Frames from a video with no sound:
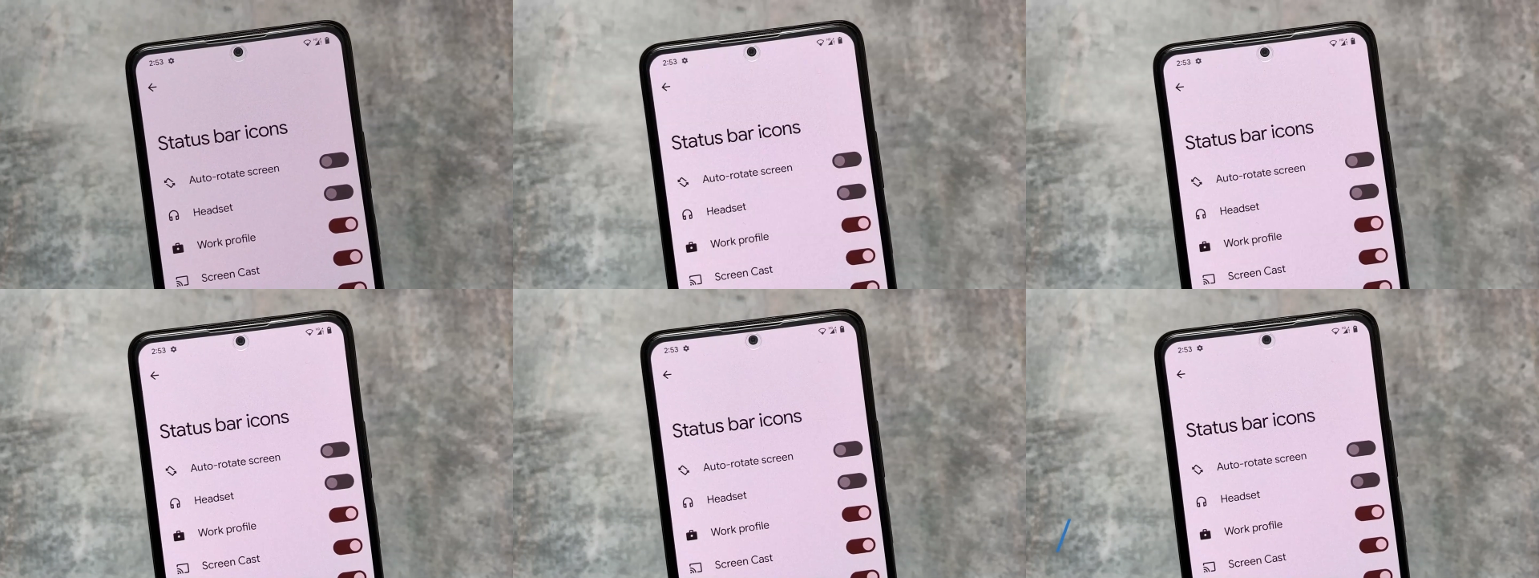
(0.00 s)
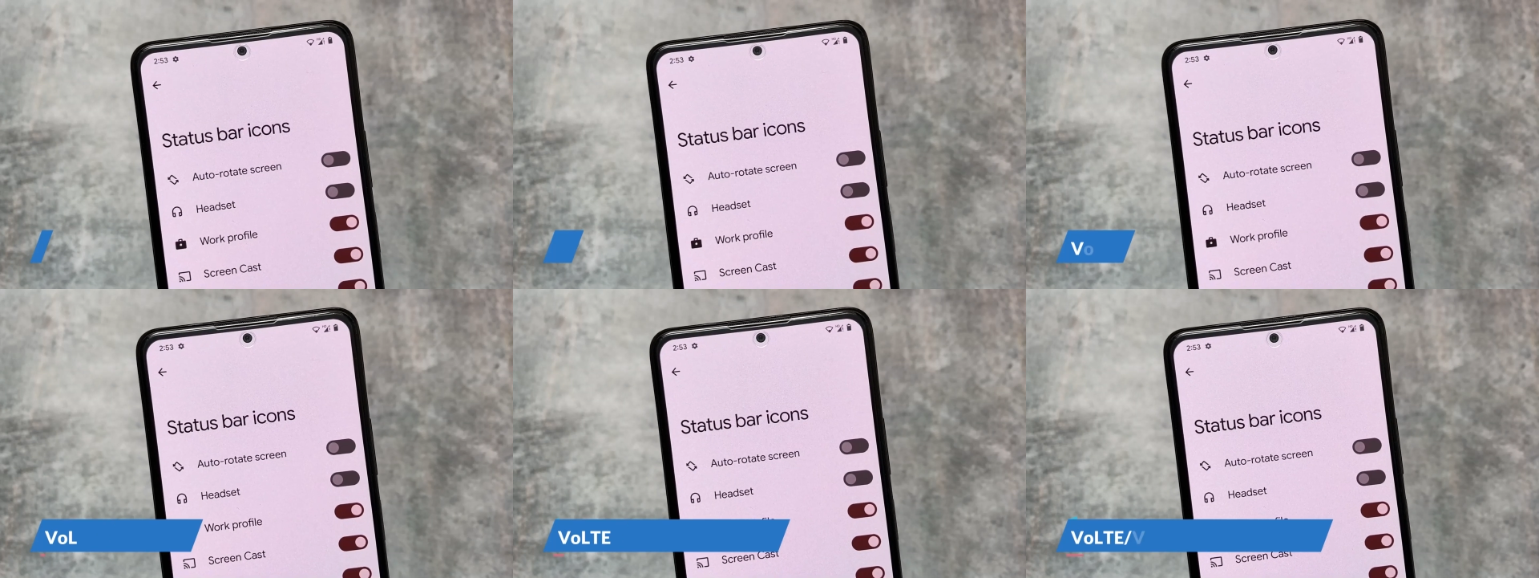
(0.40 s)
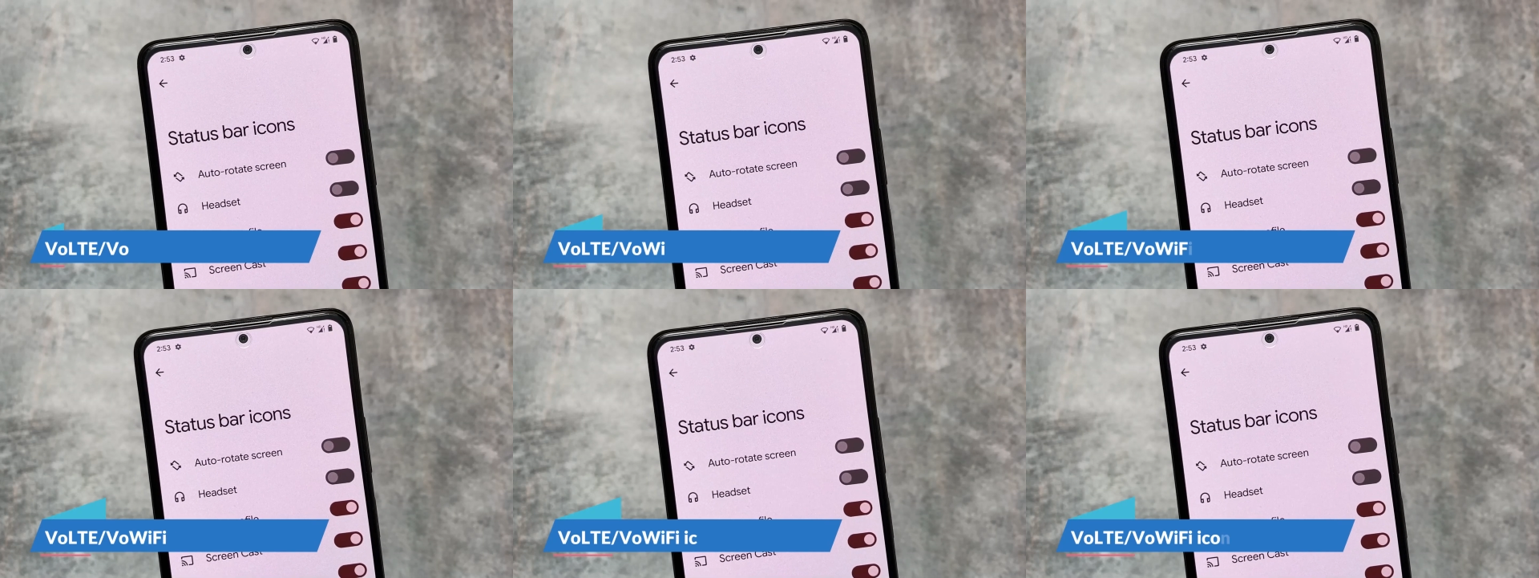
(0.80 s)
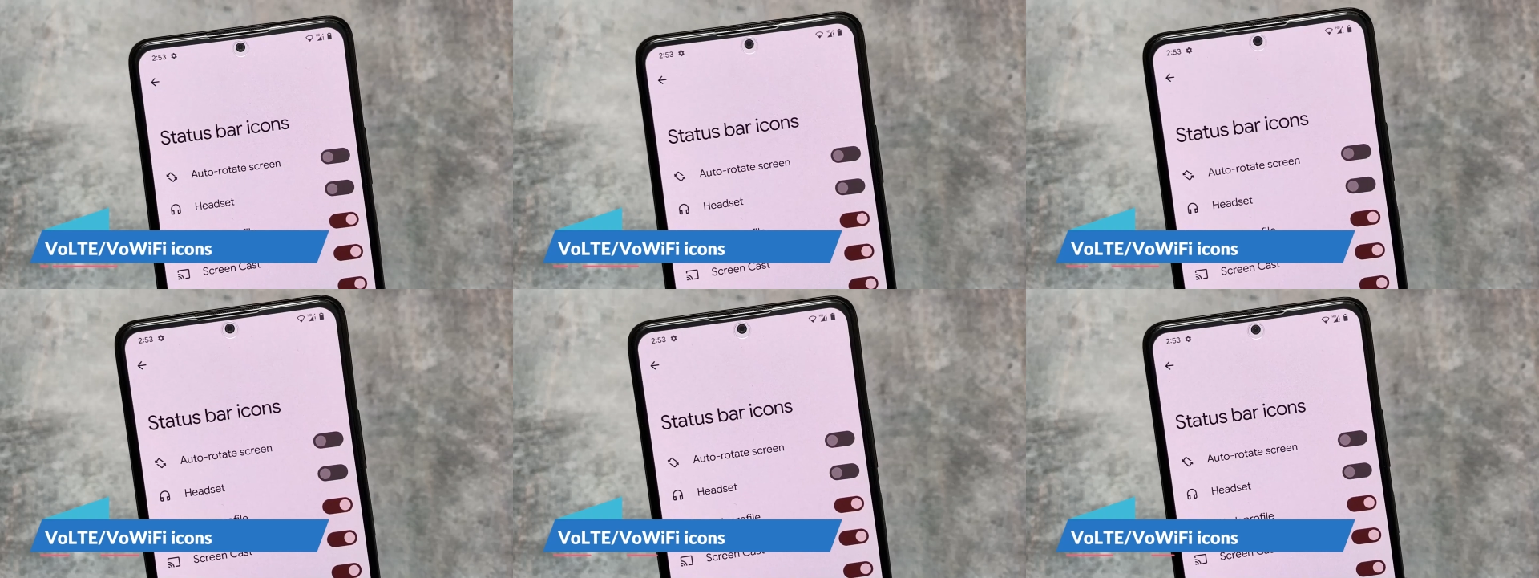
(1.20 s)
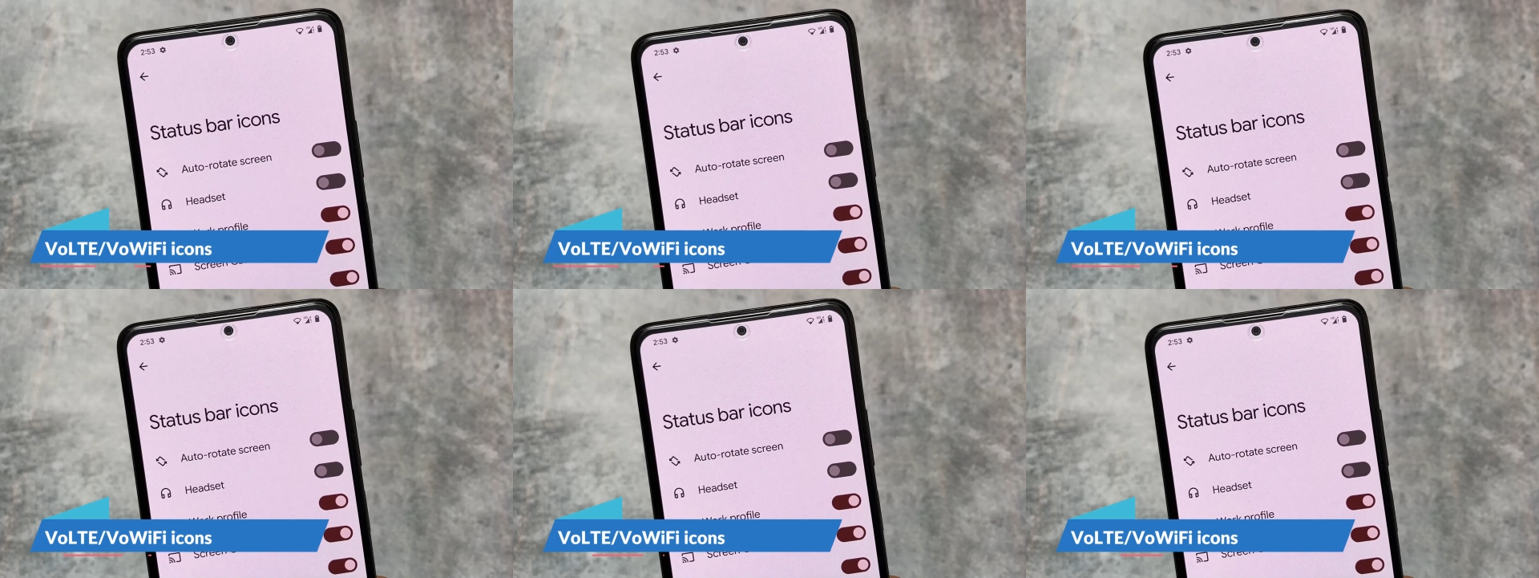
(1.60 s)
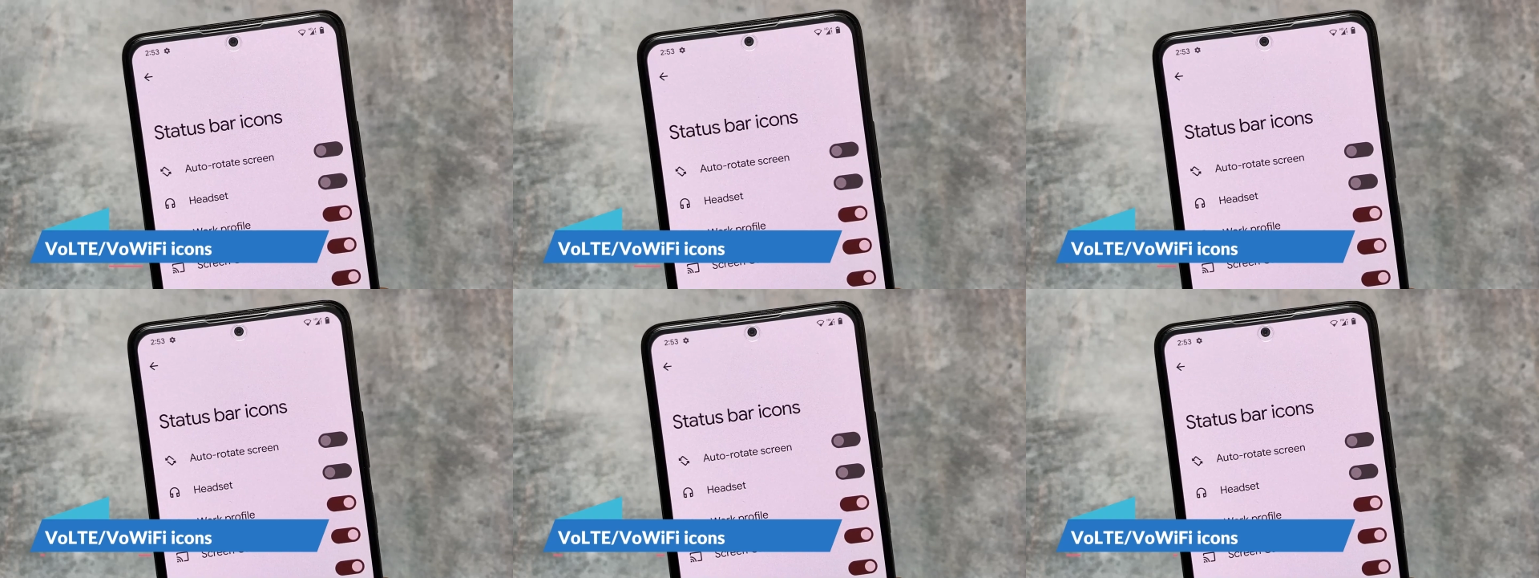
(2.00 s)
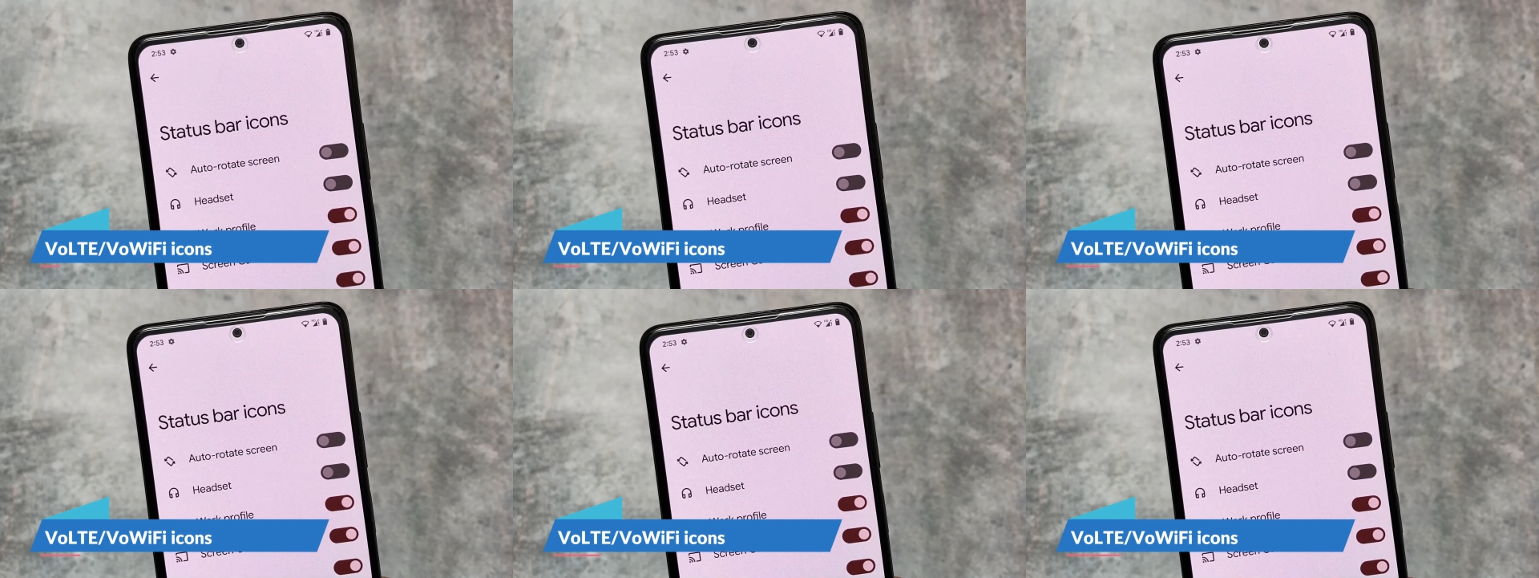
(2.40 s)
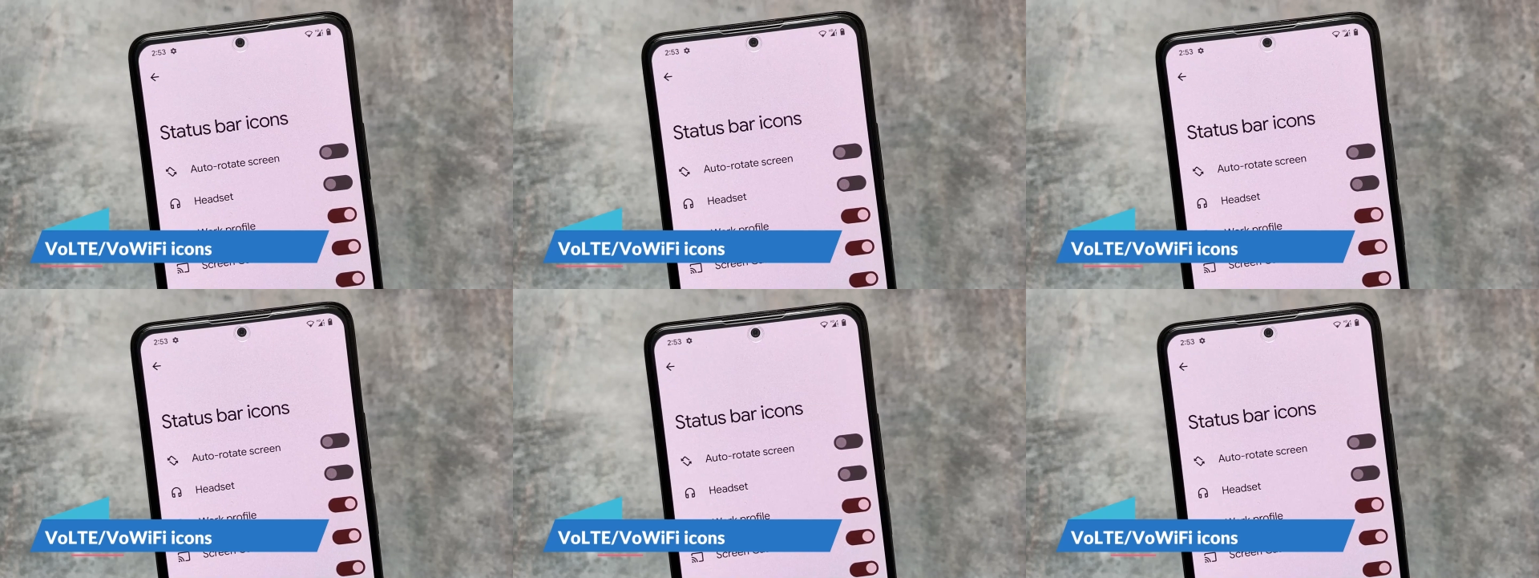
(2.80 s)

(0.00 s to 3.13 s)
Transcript: [unreadable: no face in view]